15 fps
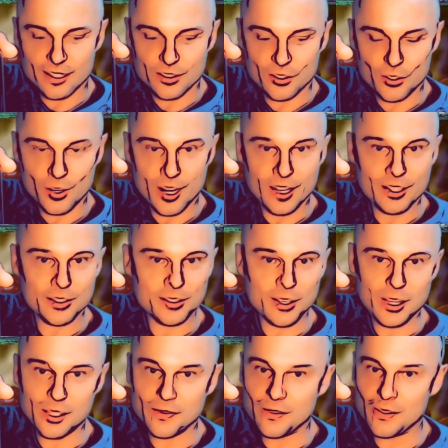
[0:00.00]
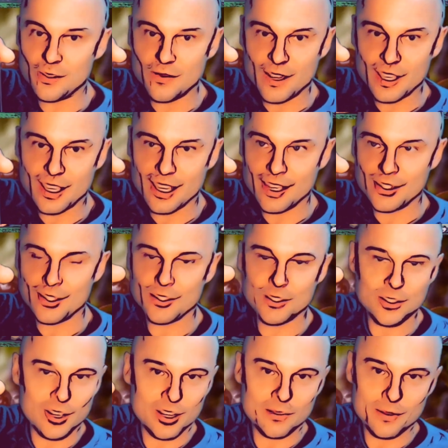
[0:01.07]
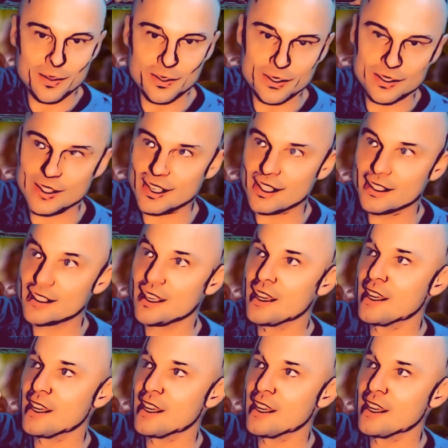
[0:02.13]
Try a solid food vacation, as John Rose says.